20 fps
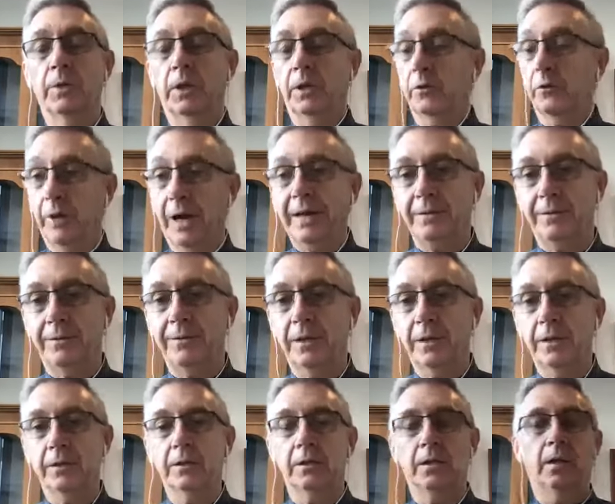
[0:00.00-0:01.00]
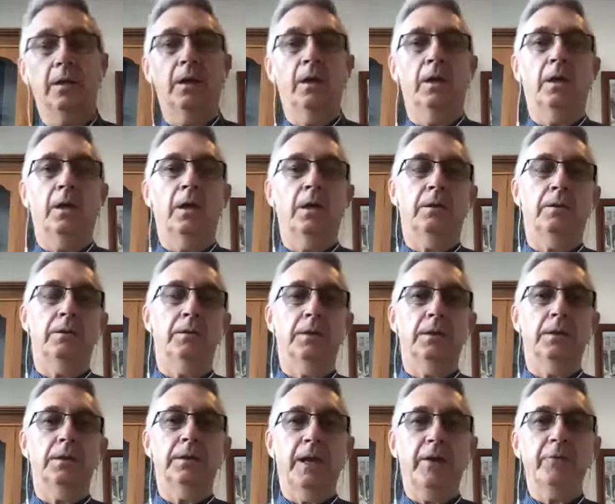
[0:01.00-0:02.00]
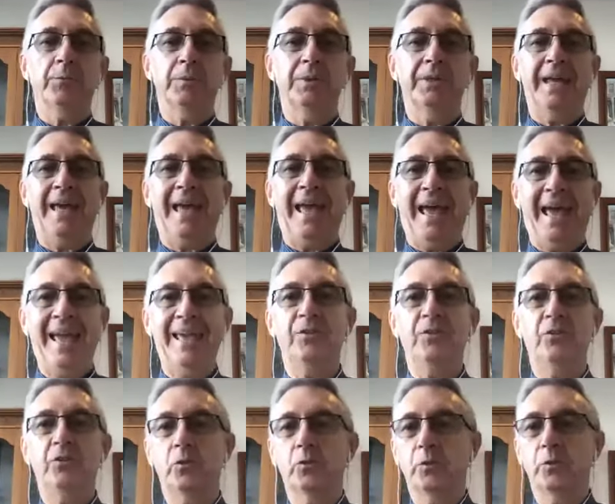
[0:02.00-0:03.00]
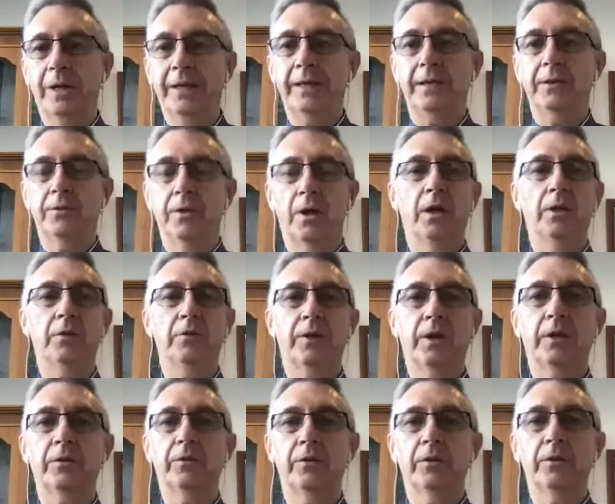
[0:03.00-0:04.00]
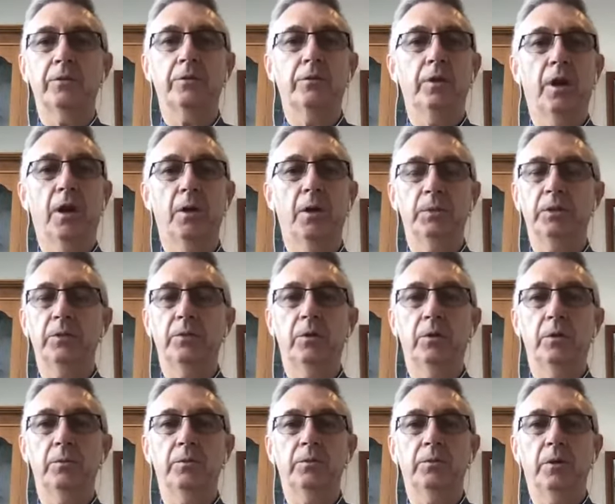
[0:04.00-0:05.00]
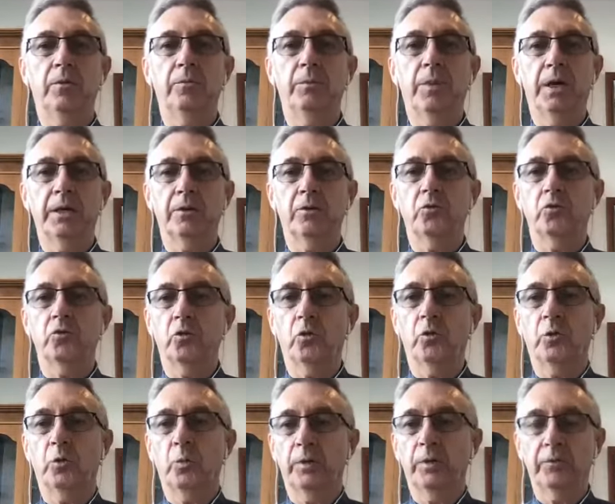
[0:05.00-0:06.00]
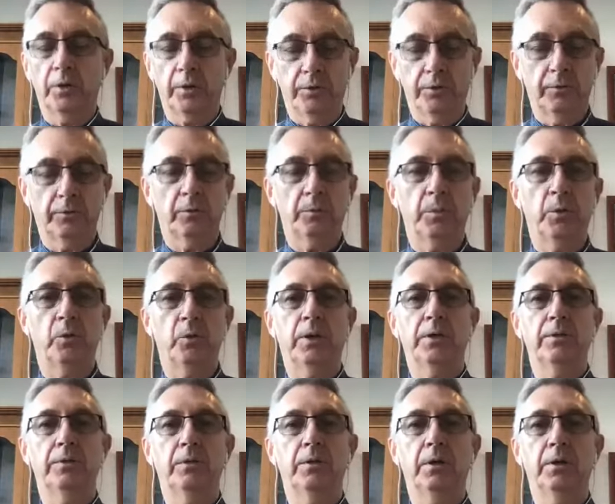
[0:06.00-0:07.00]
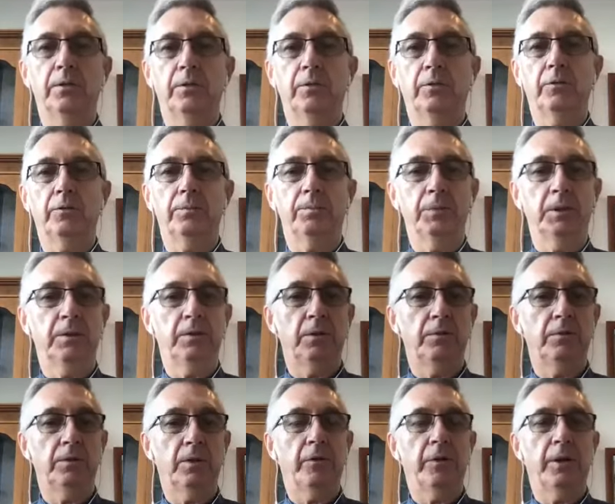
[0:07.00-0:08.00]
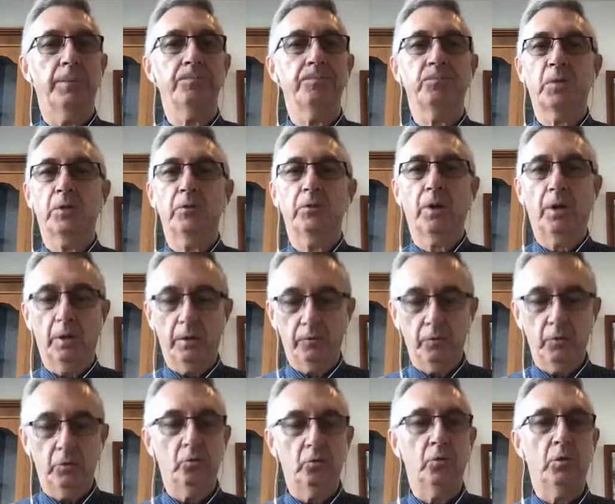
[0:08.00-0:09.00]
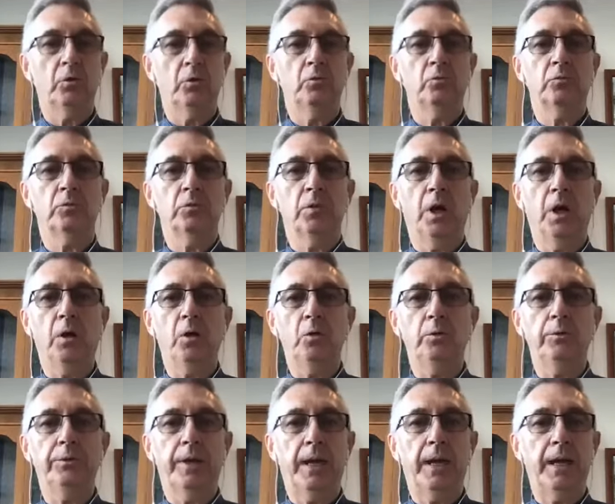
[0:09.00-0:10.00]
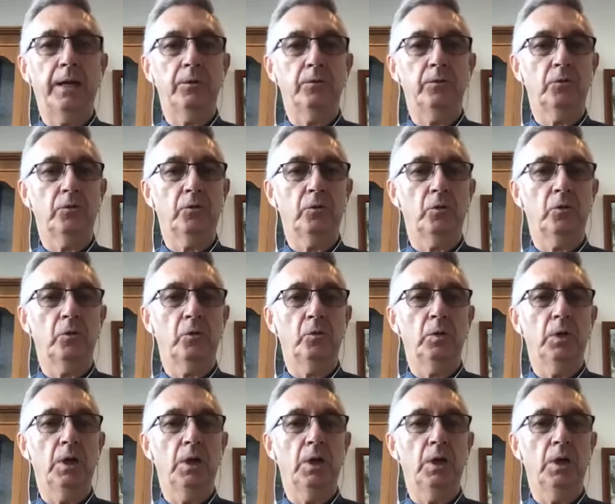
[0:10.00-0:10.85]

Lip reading: great thing. The government has recognised us this time in terms of making sure that we've got the support underneath us in this area. So if you roll down to